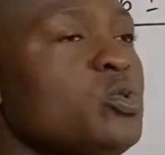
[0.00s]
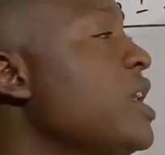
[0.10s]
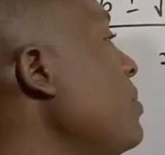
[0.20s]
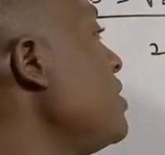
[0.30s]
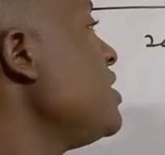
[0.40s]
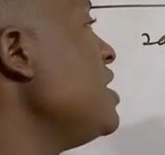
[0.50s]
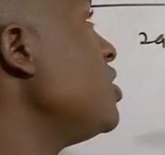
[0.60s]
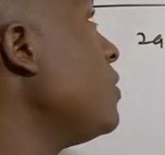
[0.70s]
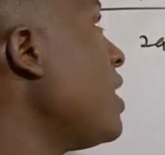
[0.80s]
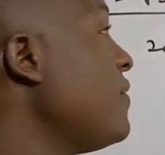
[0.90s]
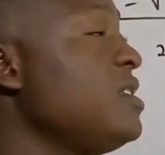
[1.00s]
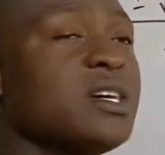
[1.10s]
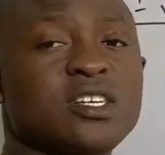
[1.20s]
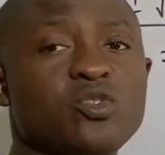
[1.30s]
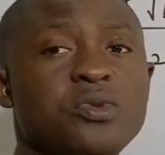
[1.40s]
That means instead of having the
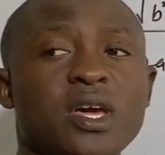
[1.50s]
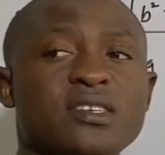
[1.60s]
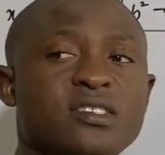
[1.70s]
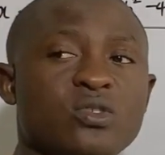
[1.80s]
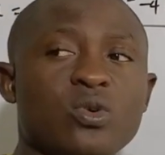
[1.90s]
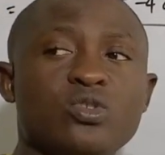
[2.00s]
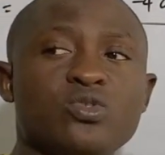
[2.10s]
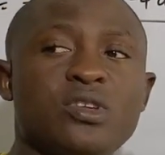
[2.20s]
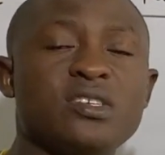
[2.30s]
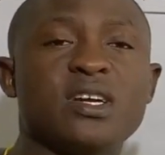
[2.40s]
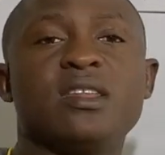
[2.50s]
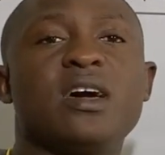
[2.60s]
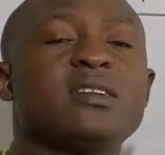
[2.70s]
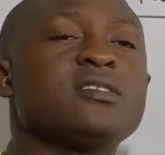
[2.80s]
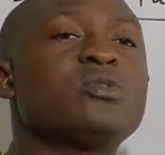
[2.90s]
answer to be x is equal to this and
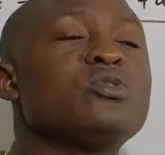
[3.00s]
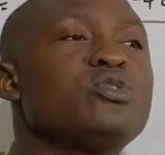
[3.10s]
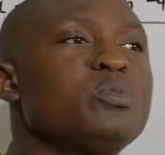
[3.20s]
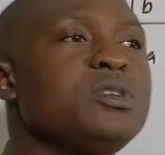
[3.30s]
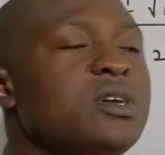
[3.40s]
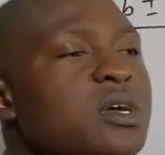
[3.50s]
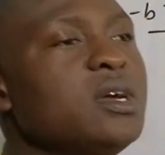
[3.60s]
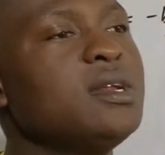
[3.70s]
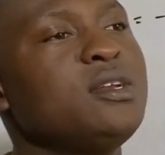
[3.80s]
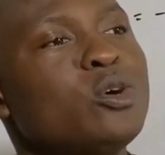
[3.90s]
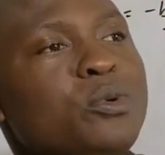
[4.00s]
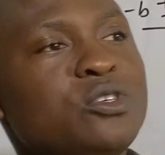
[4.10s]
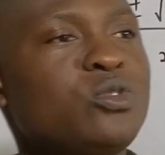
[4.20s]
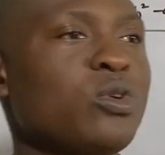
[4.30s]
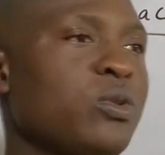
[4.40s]
that, it's going to be w is
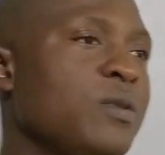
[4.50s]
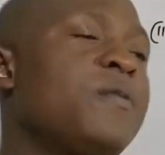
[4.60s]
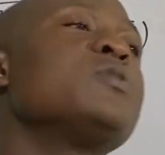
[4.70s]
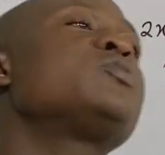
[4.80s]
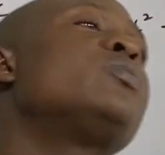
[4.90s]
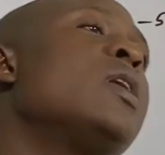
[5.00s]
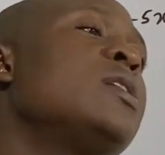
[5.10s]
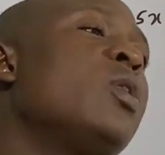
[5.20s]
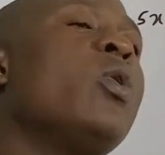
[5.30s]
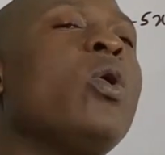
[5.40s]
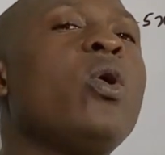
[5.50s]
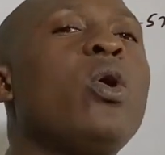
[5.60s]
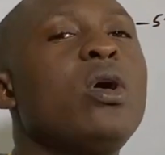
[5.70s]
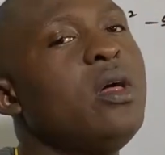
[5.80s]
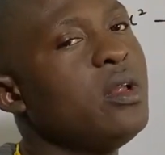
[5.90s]
equal to the first one
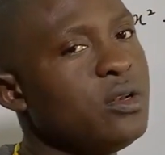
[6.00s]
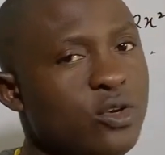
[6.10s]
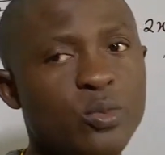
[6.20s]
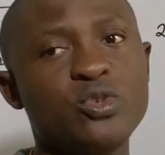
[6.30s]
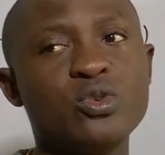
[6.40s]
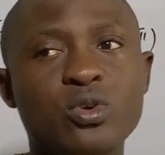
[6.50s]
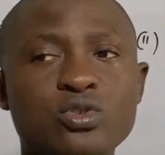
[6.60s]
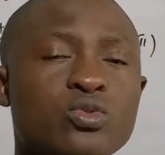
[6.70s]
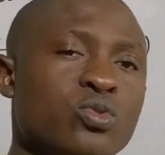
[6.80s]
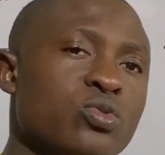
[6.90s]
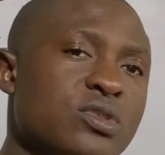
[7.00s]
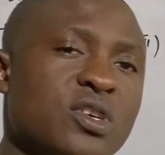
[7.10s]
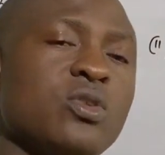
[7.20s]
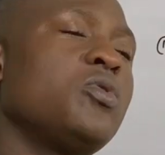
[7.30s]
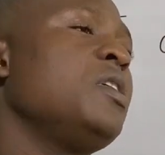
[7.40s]
or w is equal to
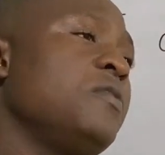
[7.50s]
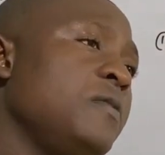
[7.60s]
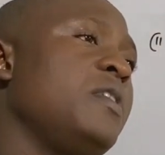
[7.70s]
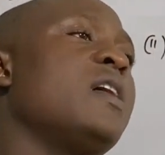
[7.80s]
second one, even if you have